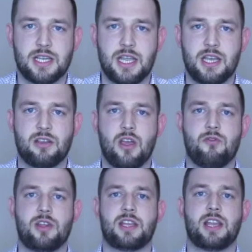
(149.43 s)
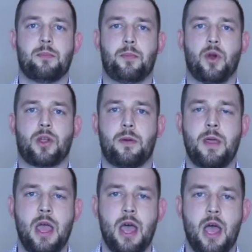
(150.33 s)
in reading that book.
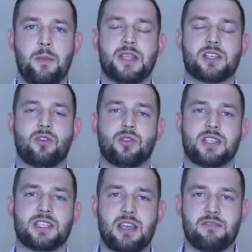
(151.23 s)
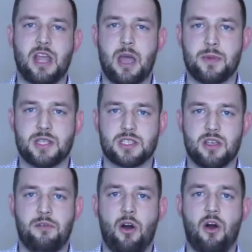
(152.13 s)
It's called The 7 Habits
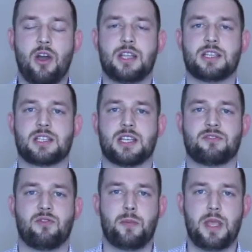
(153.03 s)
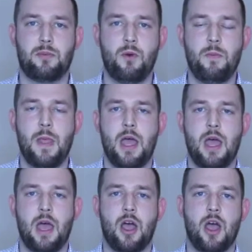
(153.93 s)
of Highly Successful People.
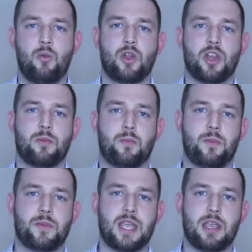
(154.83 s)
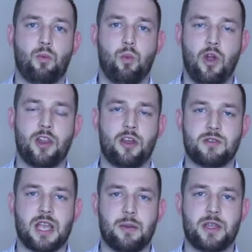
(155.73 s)
We're going to take one of
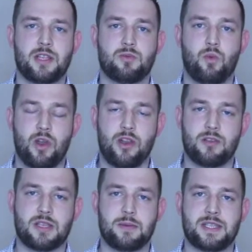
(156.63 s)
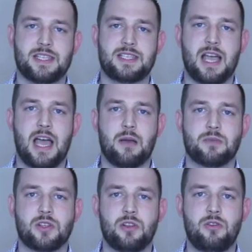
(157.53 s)
those habits. One of those habits is
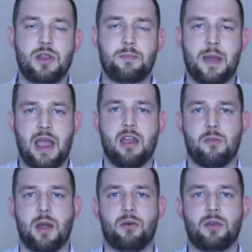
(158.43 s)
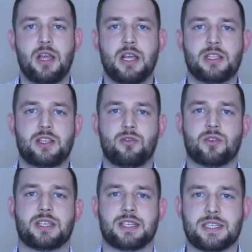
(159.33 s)
absolutely paramount to your
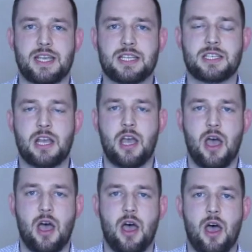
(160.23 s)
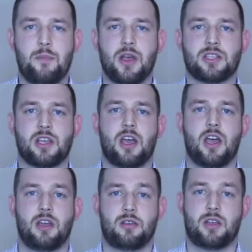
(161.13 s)
success as a
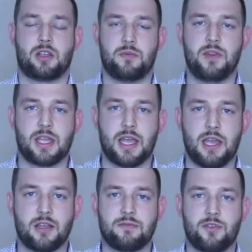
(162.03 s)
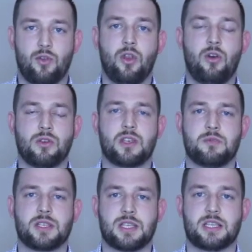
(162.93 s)
communicator, for your long-term
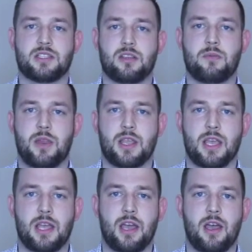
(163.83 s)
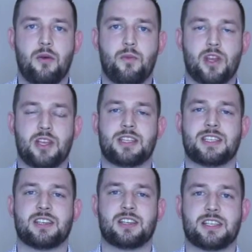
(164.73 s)
success as a communicator, and we're going to
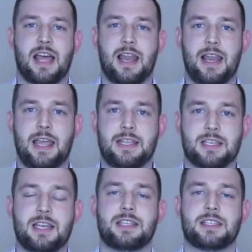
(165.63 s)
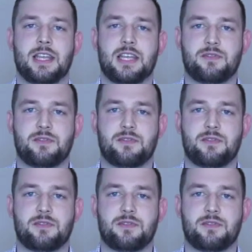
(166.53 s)
discuss that later in today's